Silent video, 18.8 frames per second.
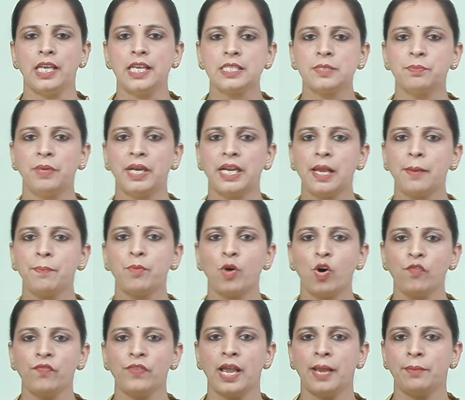is made up
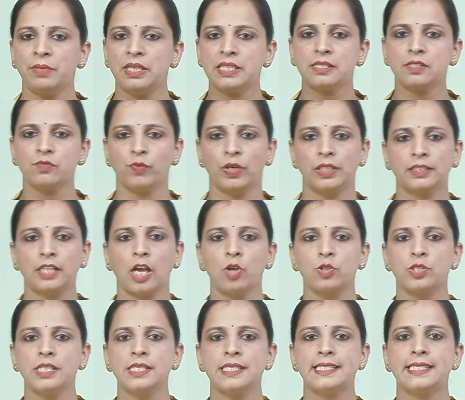of M is
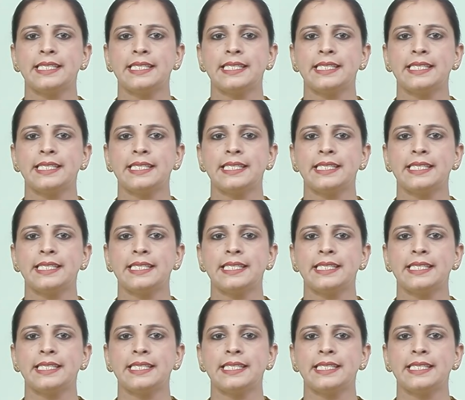1000,